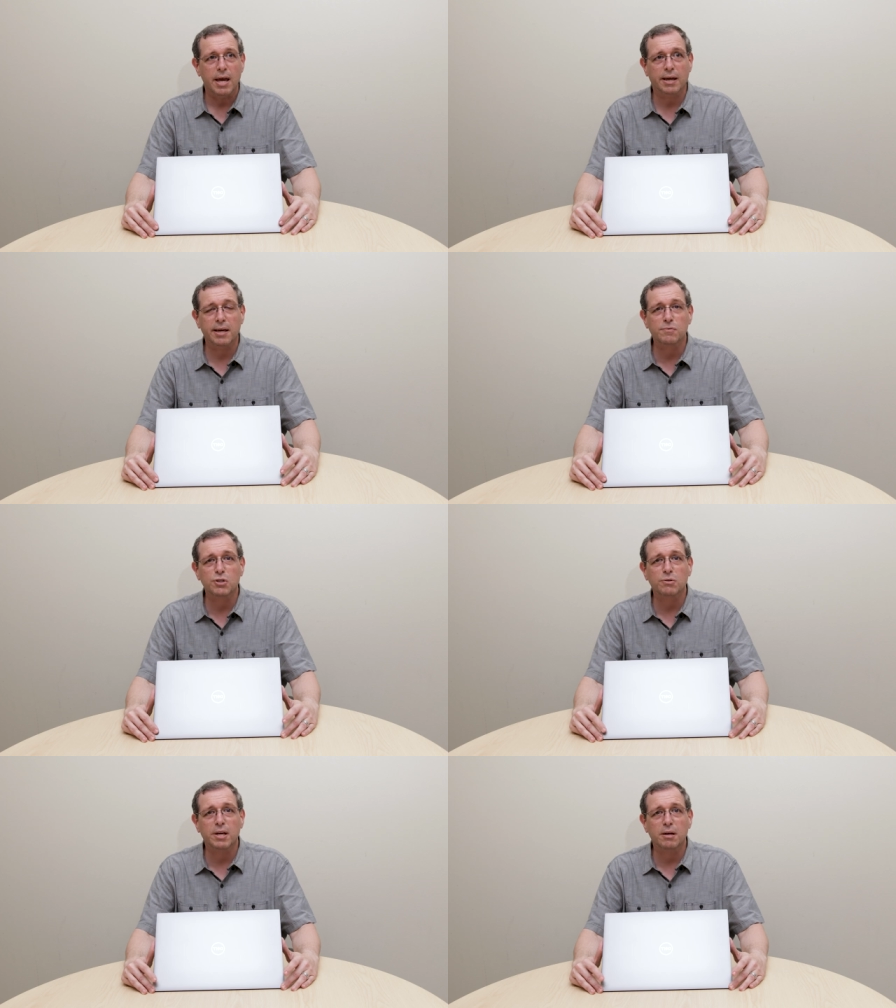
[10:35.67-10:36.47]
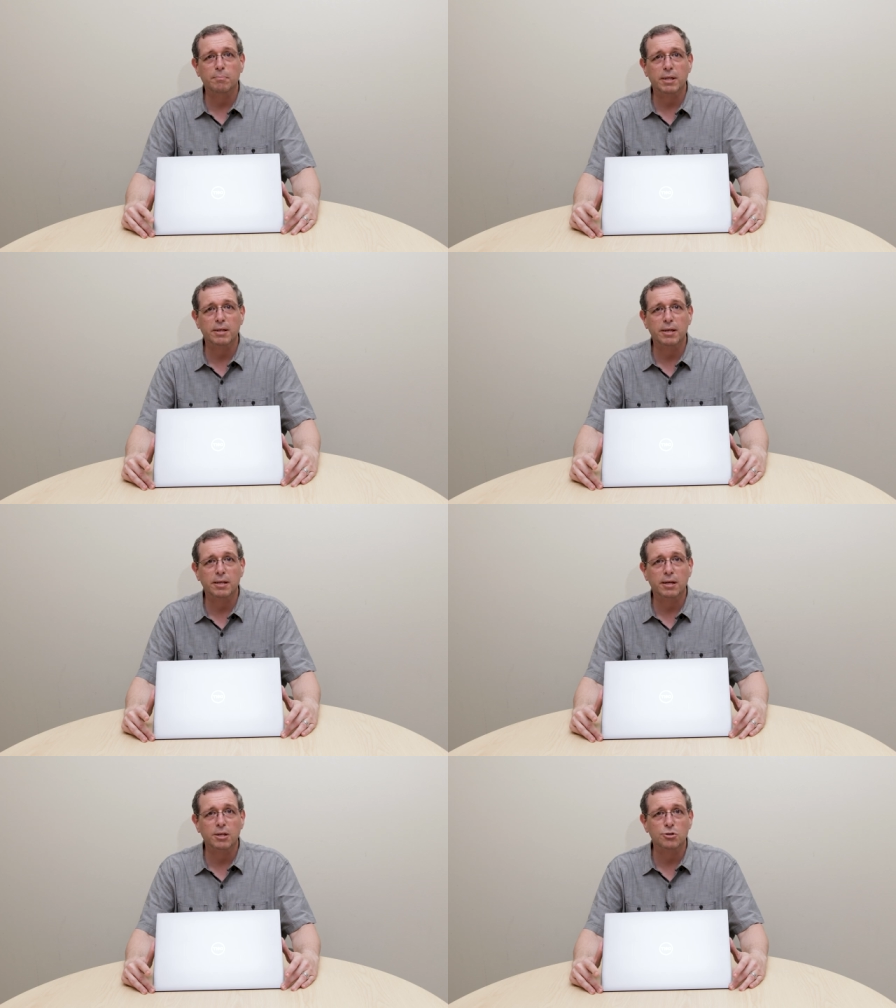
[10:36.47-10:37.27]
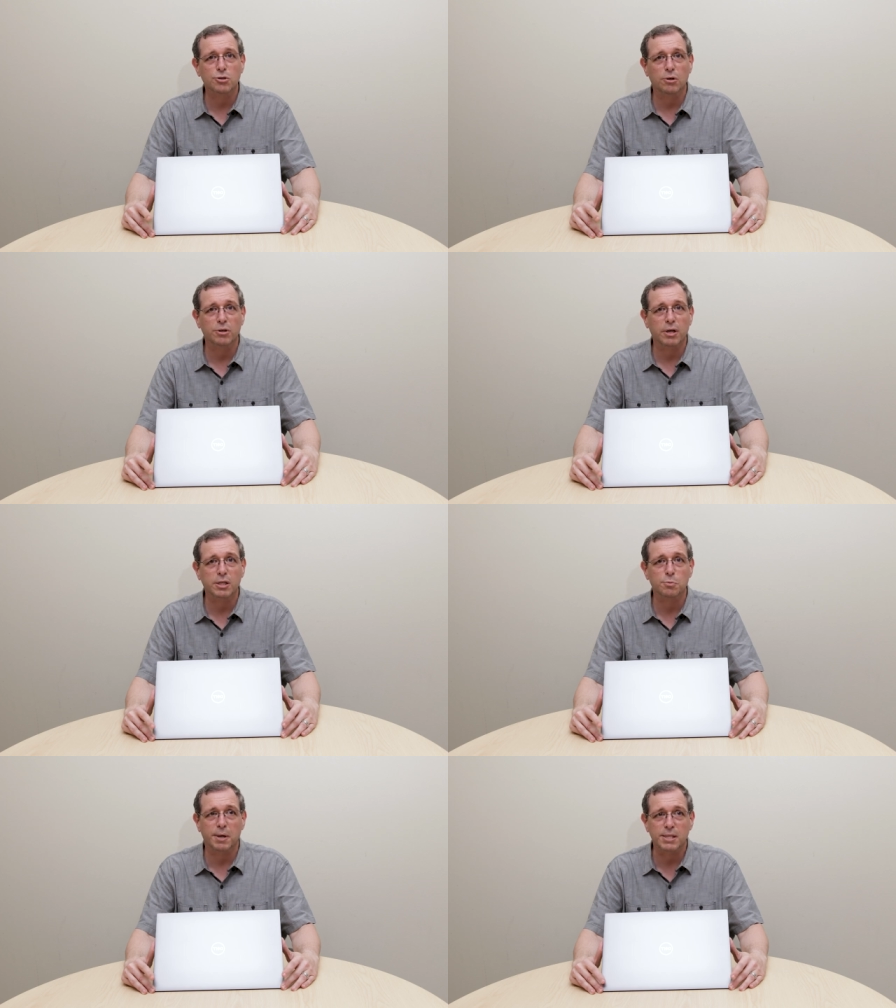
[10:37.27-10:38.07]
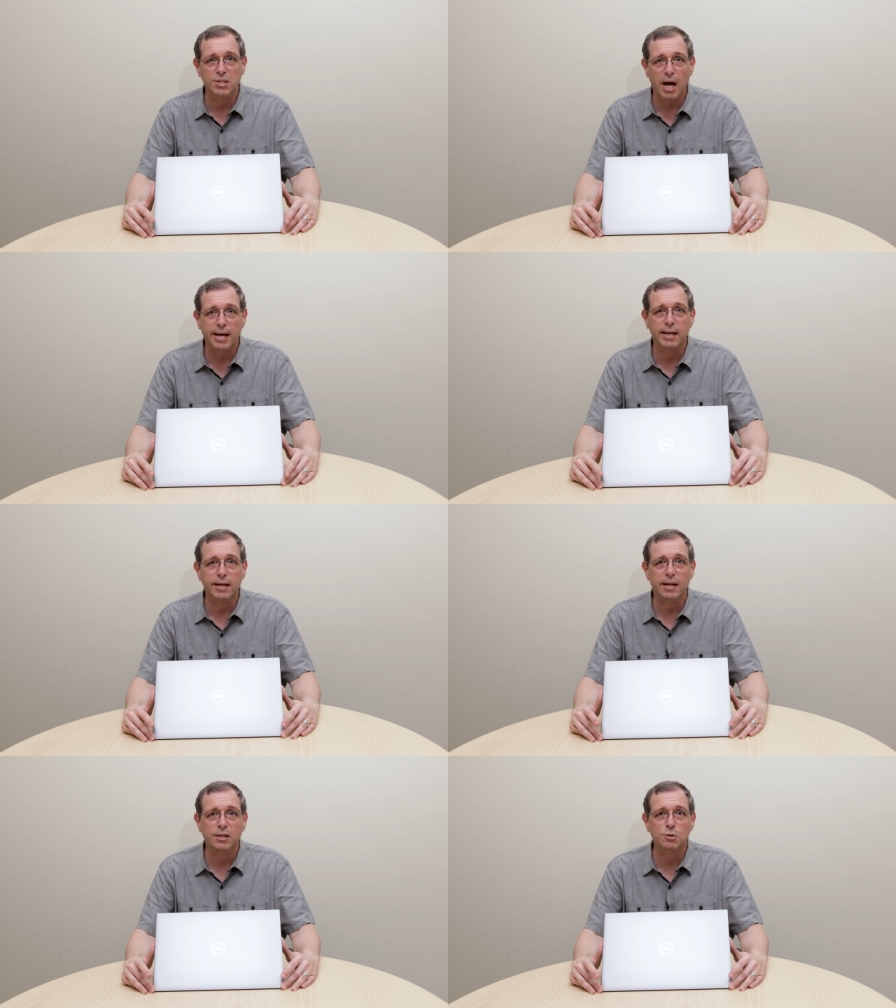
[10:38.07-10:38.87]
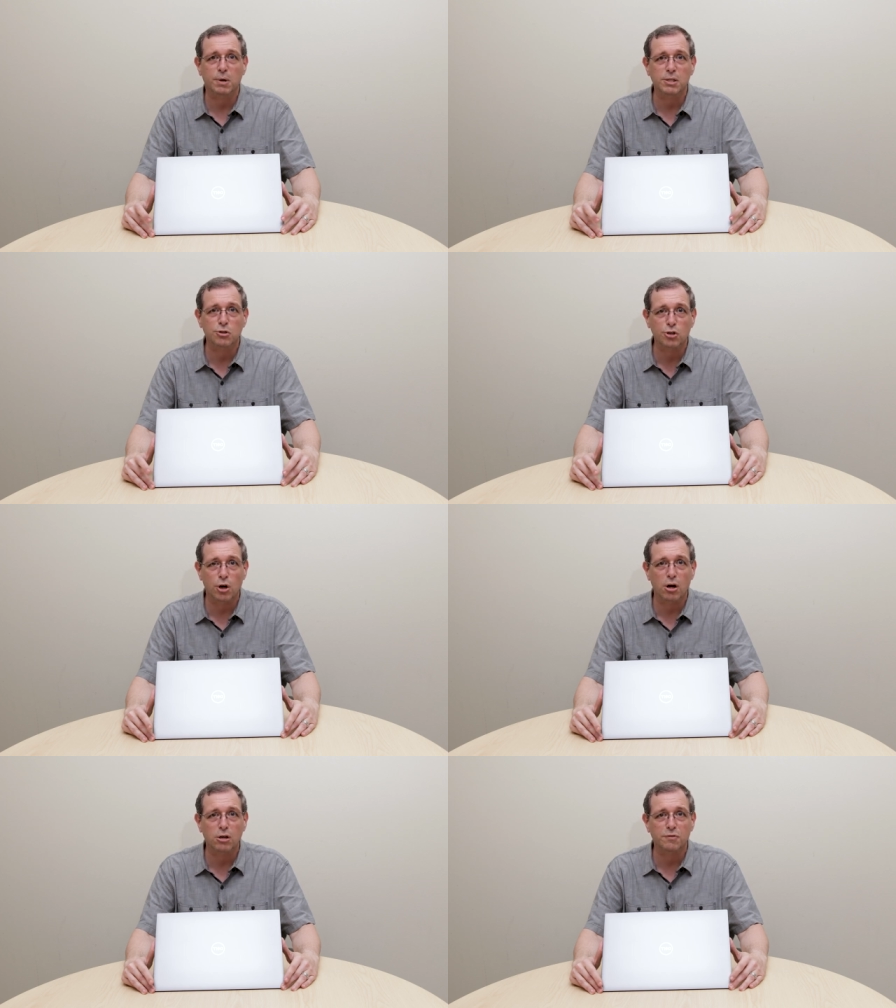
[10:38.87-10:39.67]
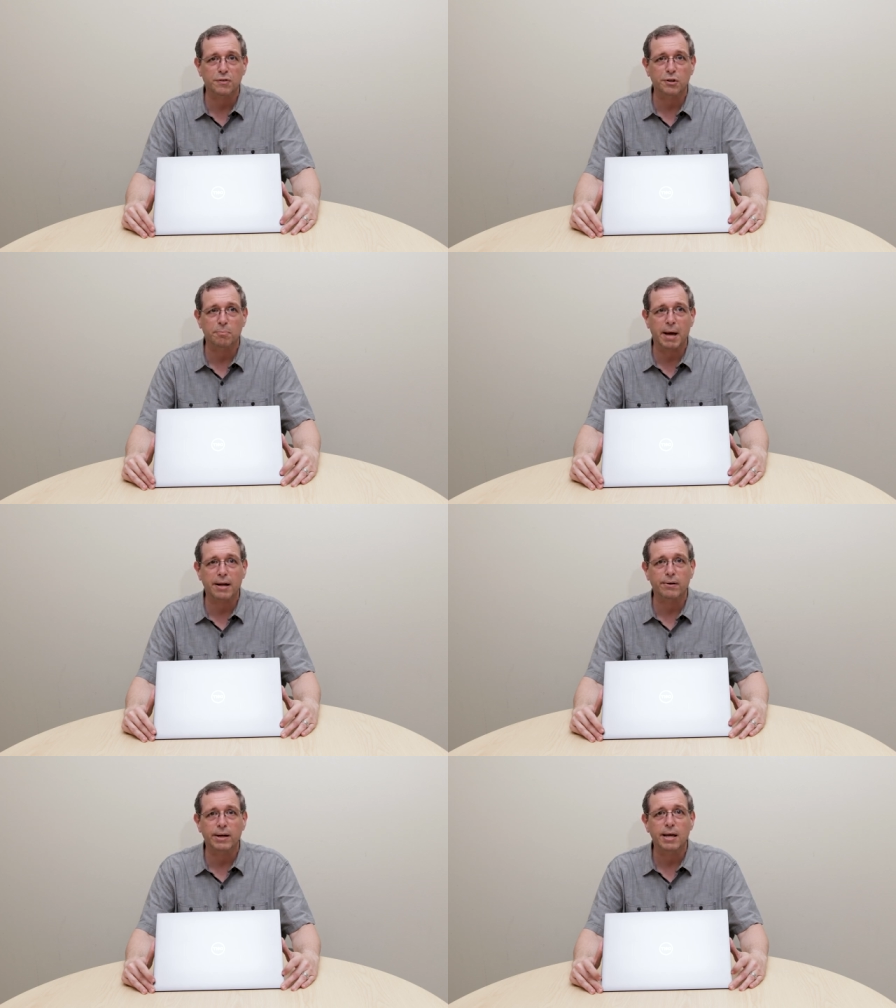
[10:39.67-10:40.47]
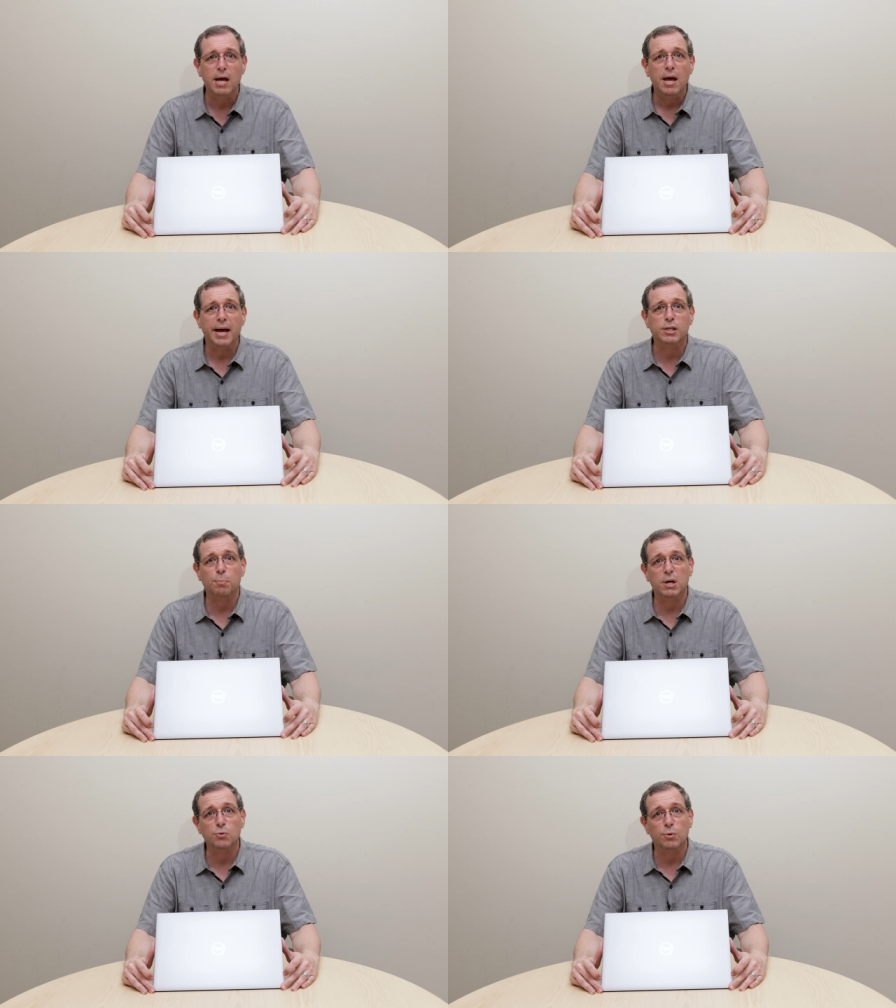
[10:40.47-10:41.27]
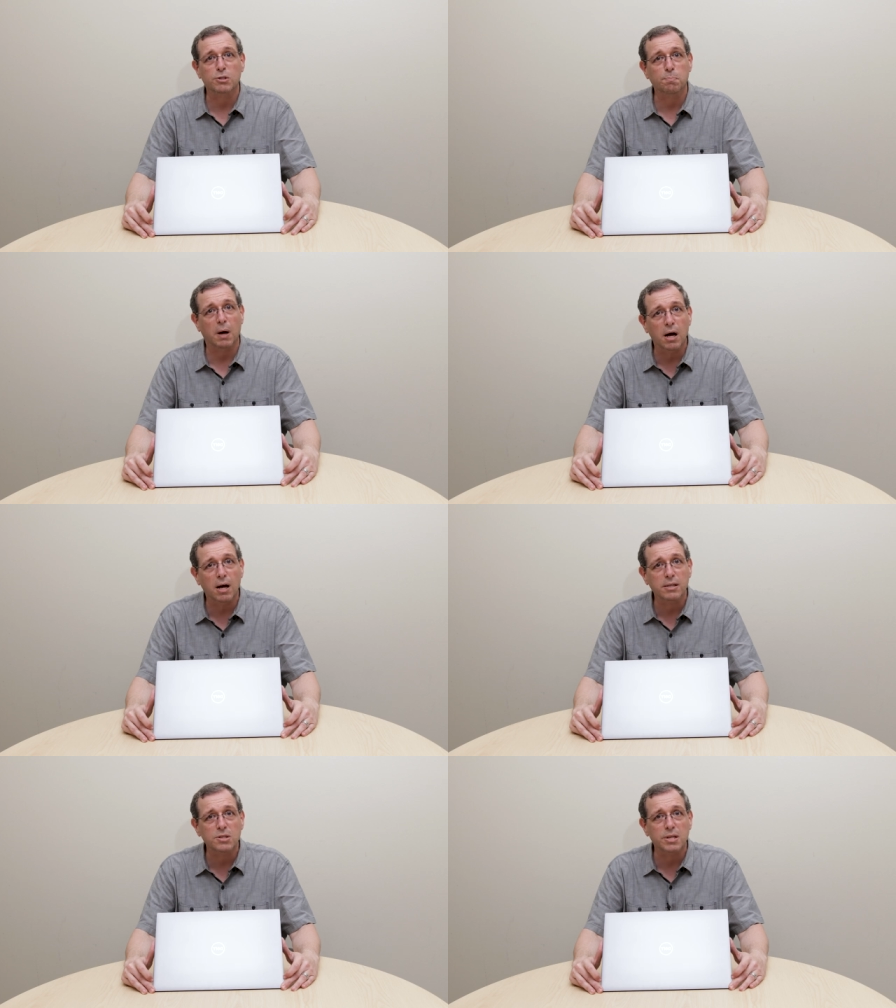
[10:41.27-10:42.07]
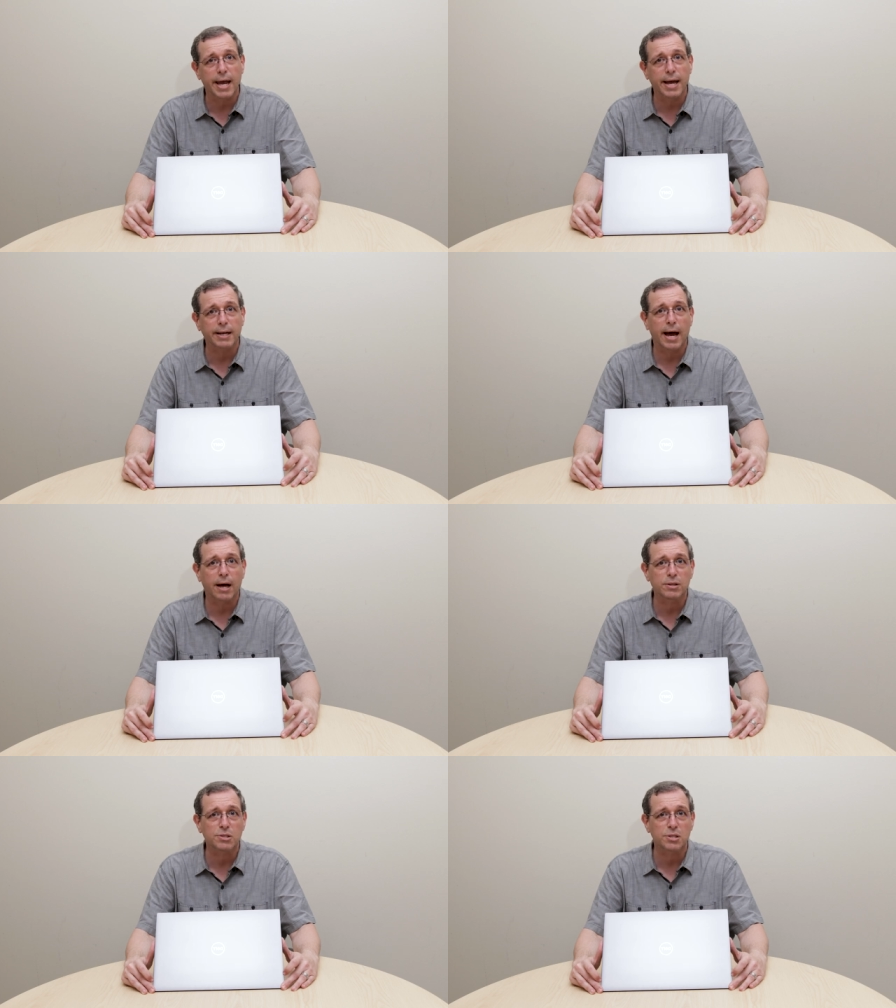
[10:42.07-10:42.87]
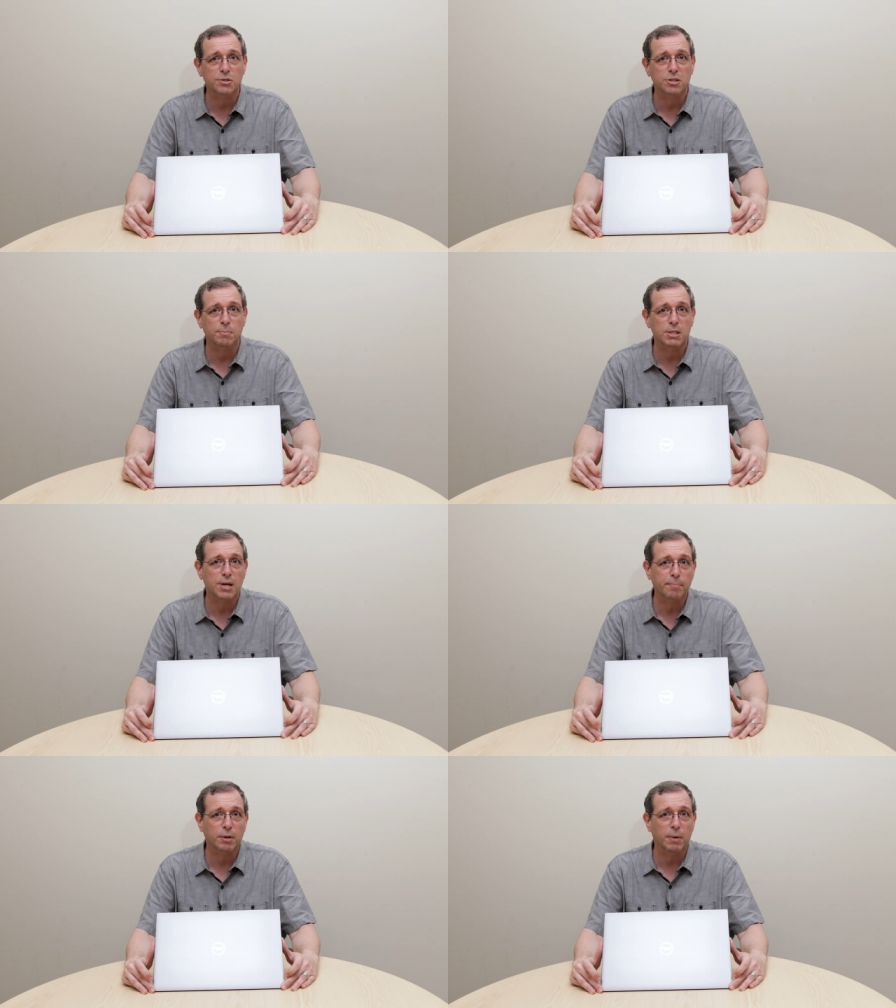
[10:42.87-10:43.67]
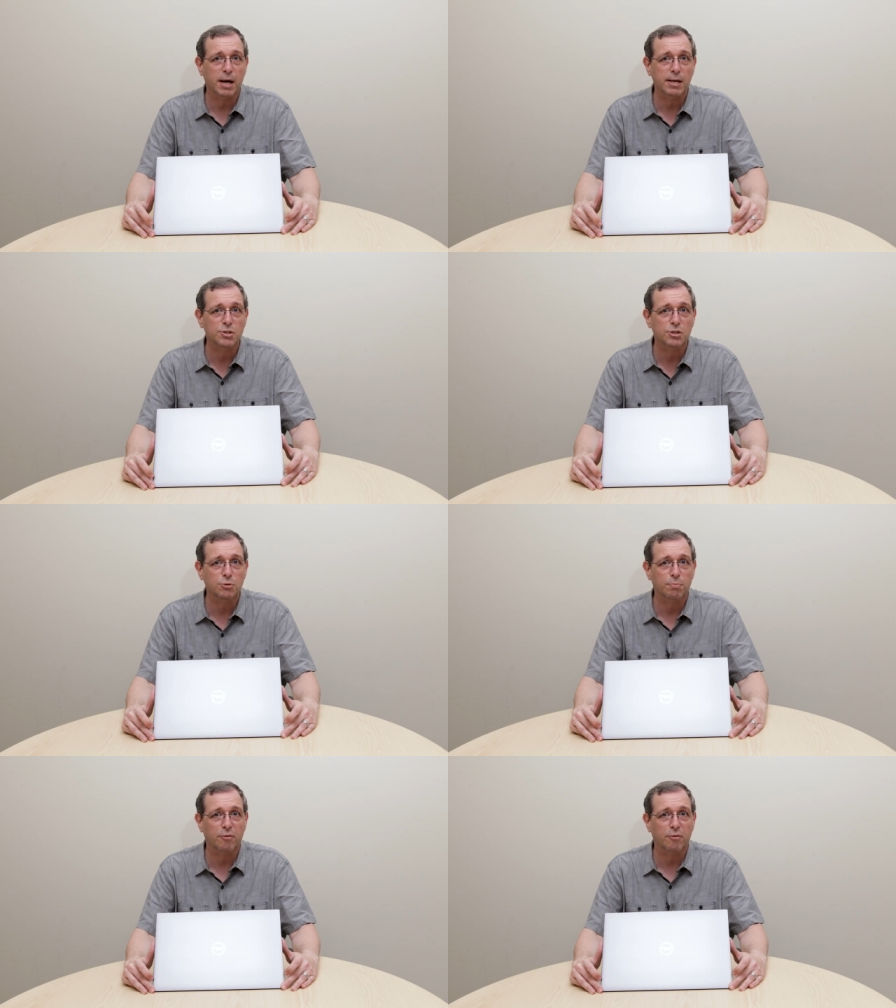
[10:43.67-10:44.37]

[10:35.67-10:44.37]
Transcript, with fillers: It gives you the ability to control your express sign-in, express charge for your battery, express response, and how the system is optimized to